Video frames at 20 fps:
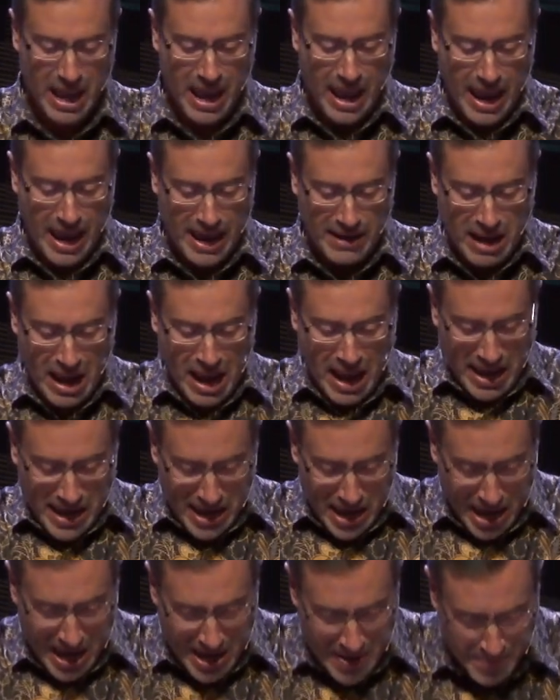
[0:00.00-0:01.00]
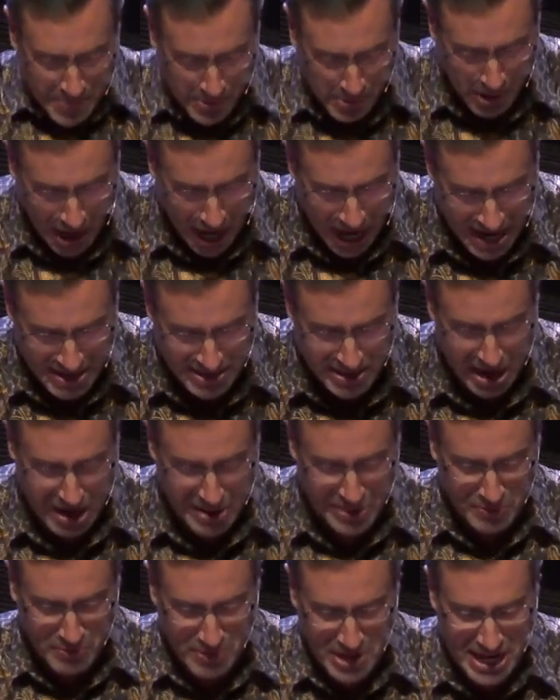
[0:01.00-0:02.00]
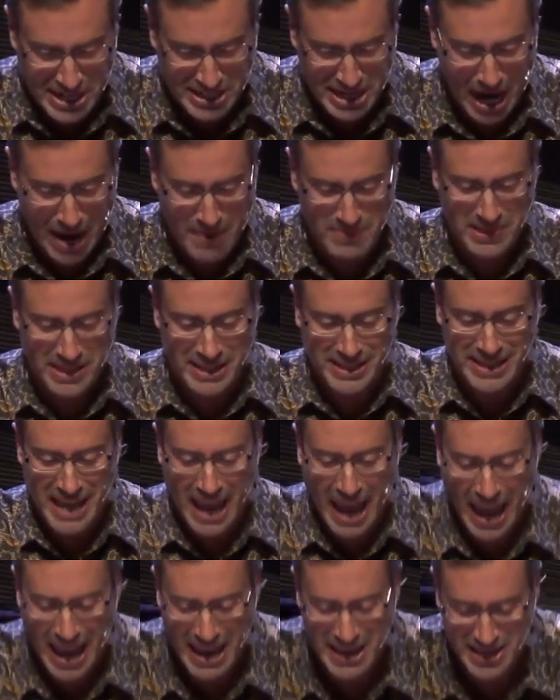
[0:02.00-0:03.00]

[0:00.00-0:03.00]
And he prayed there 3 times a day.